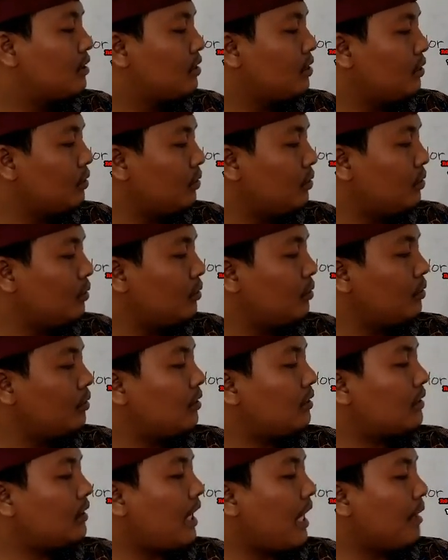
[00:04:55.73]

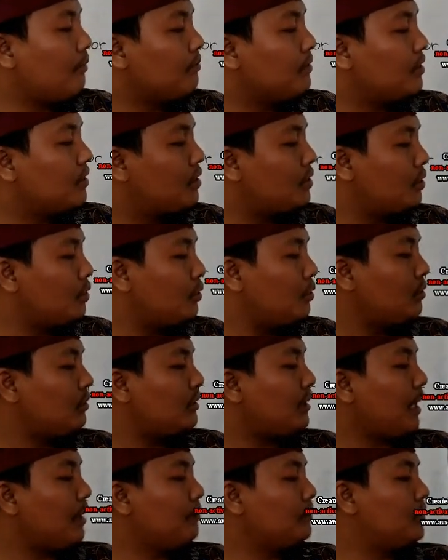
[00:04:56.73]
2 times
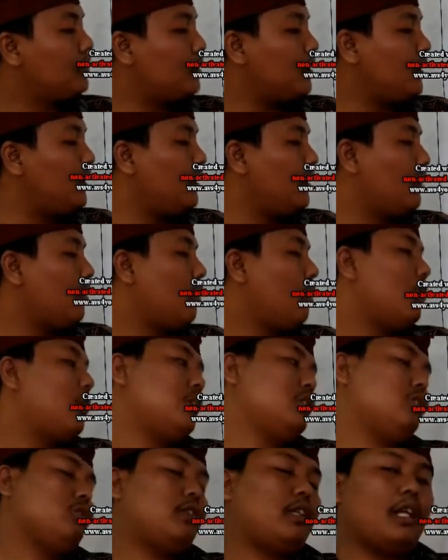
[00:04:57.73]
2 times 3, or
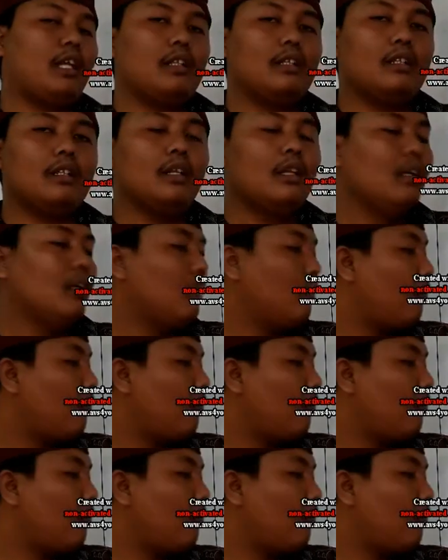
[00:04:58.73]
you can